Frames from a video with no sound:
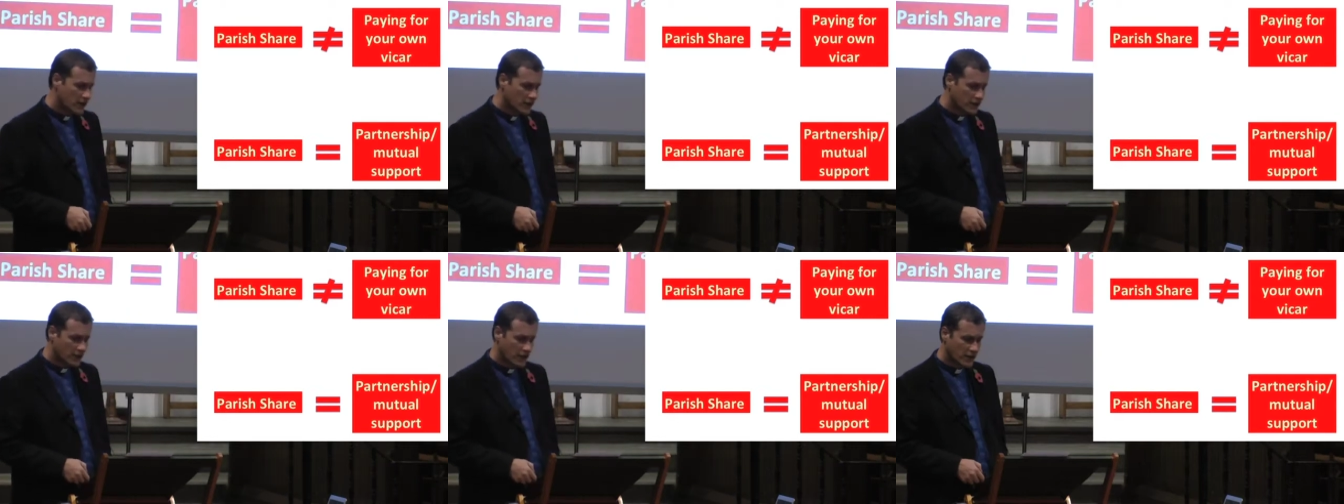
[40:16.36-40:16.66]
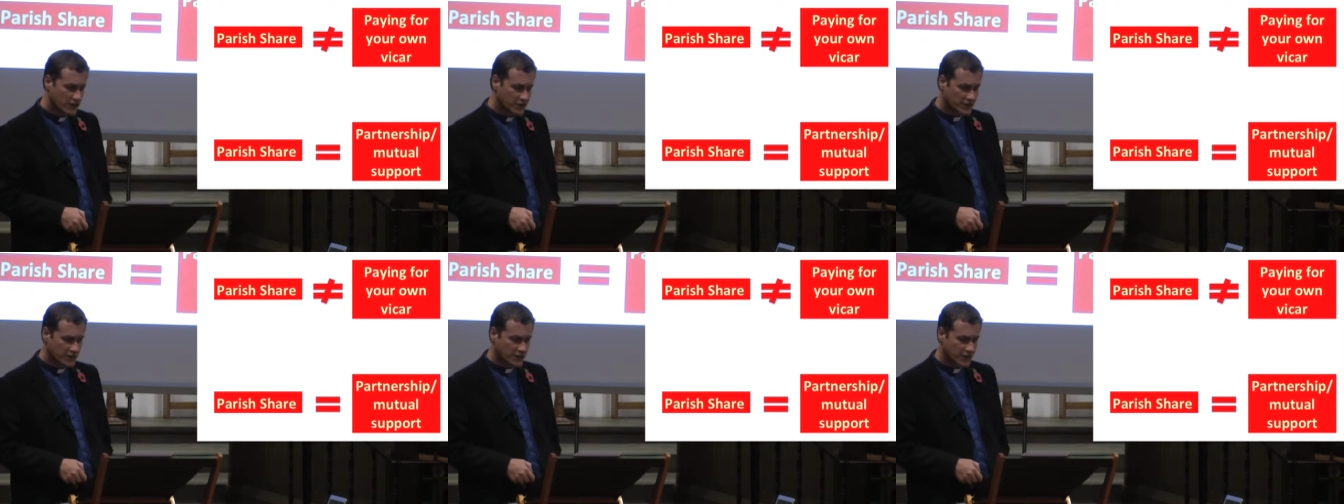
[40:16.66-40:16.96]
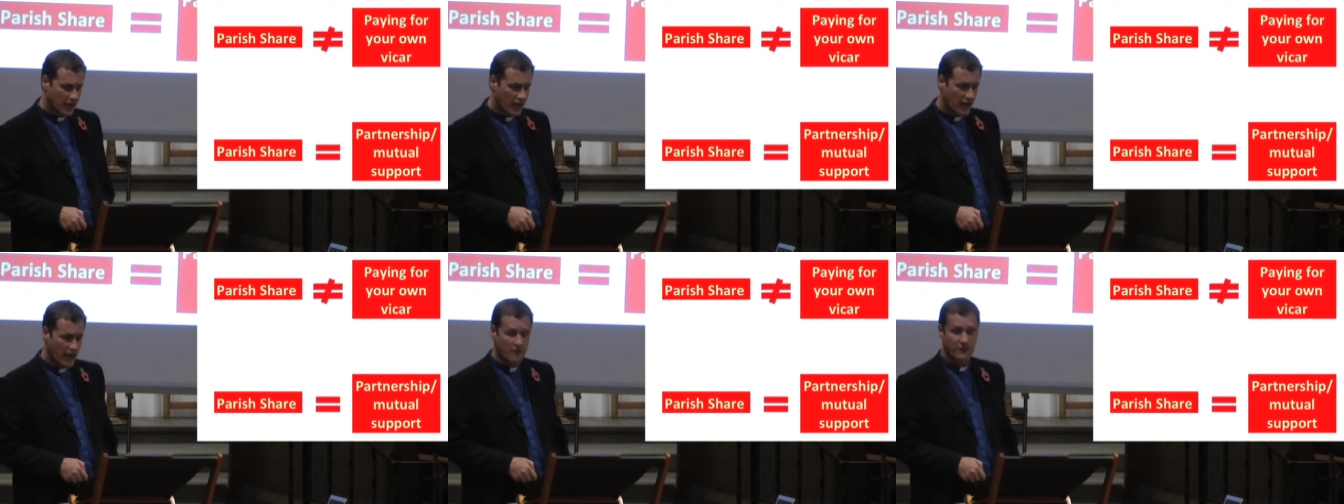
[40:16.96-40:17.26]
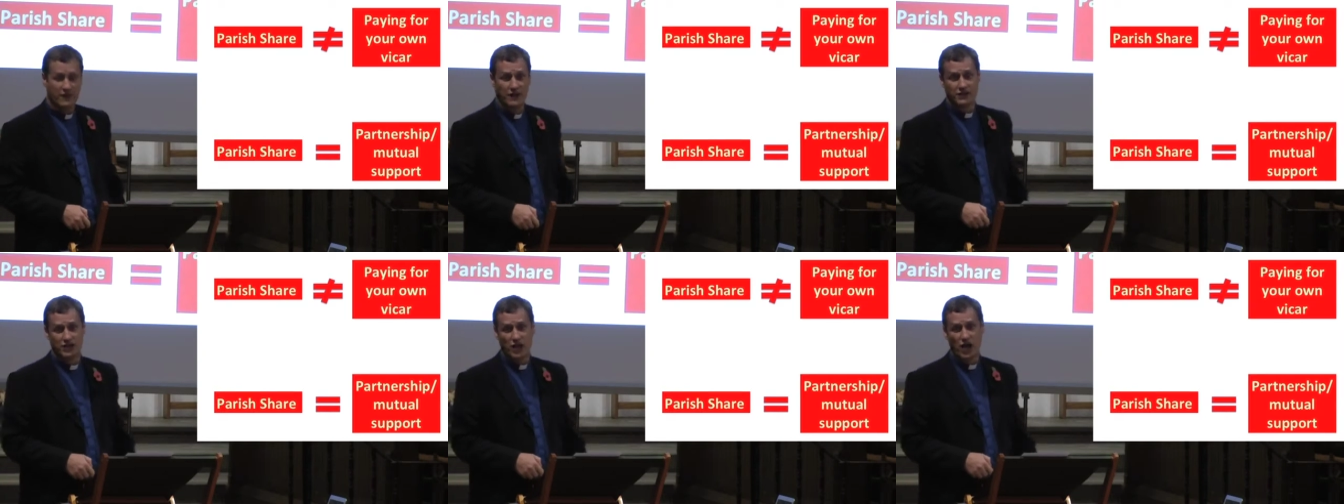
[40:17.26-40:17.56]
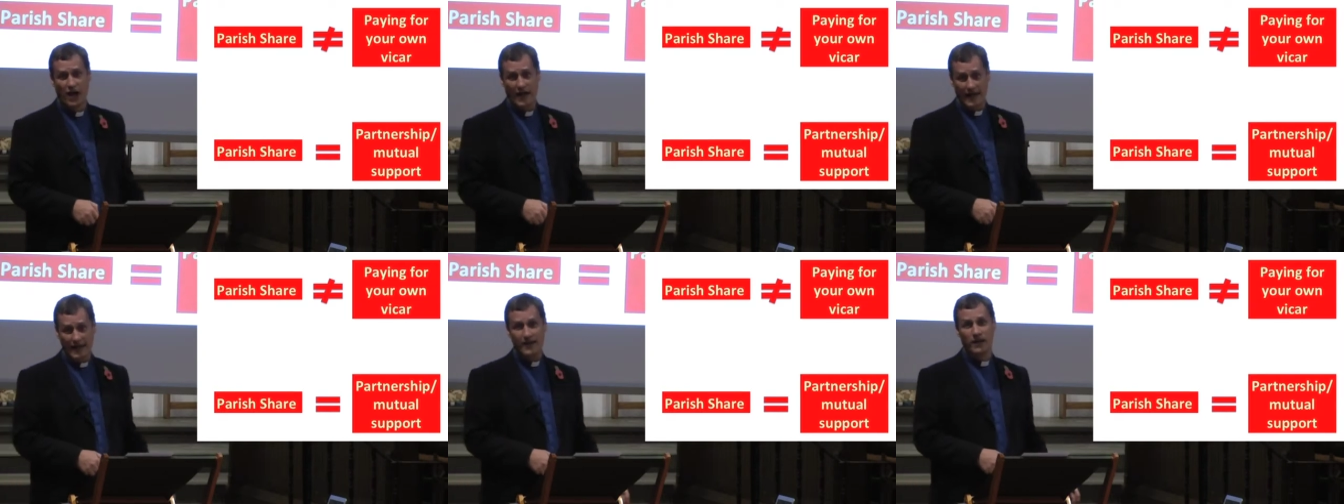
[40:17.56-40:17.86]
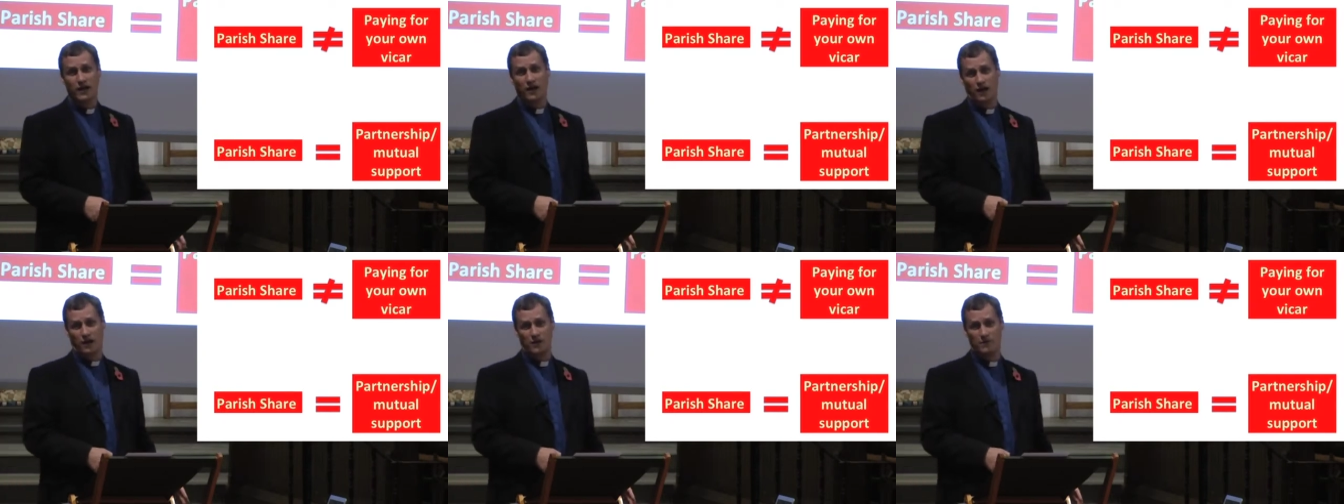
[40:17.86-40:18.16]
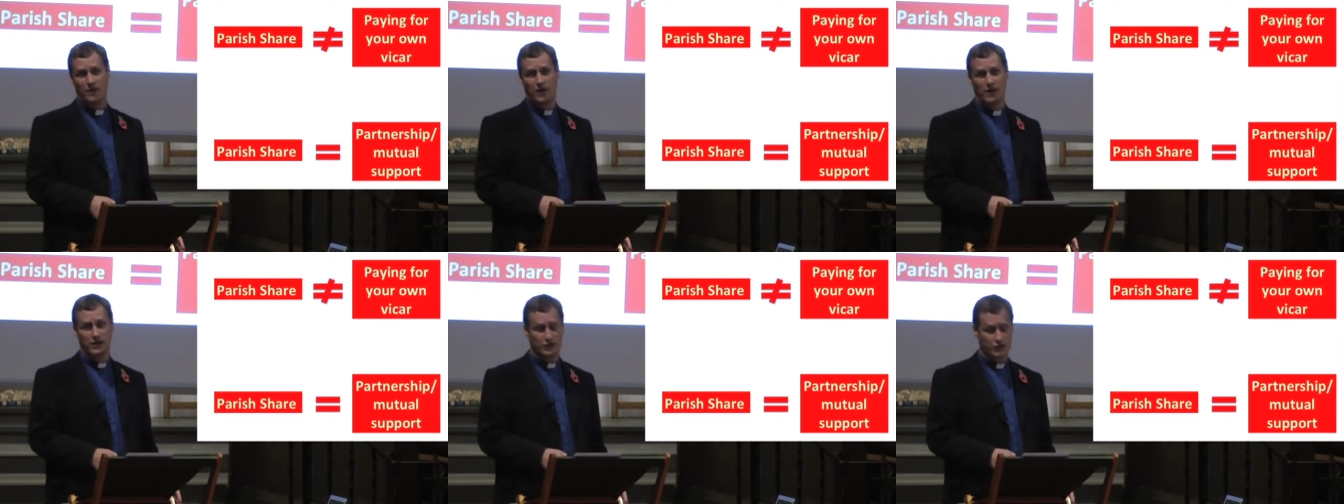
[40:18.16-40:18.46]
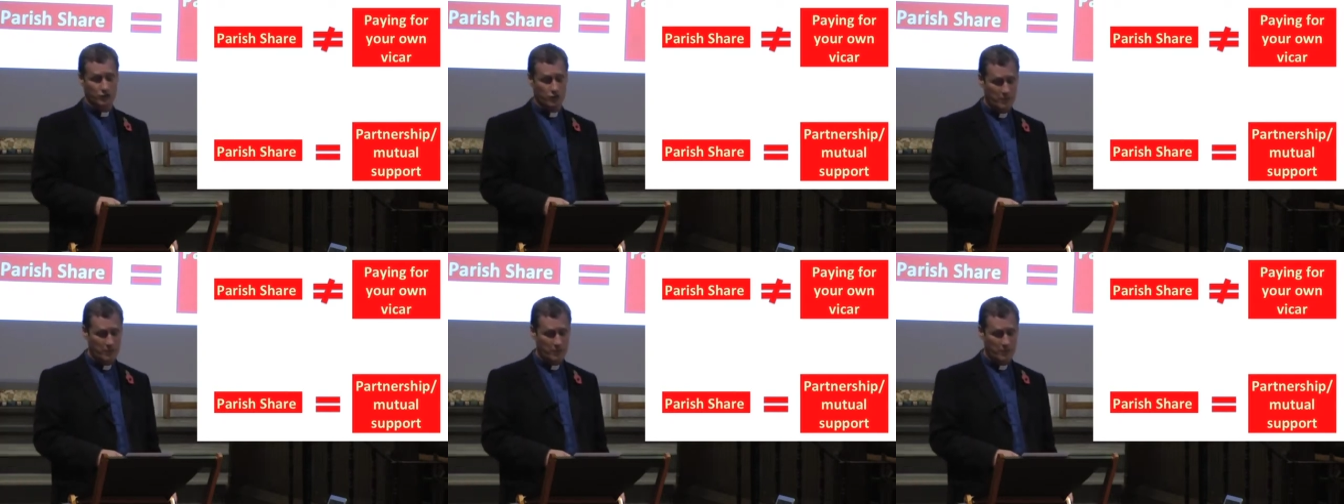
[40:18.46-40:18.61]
that even as our income has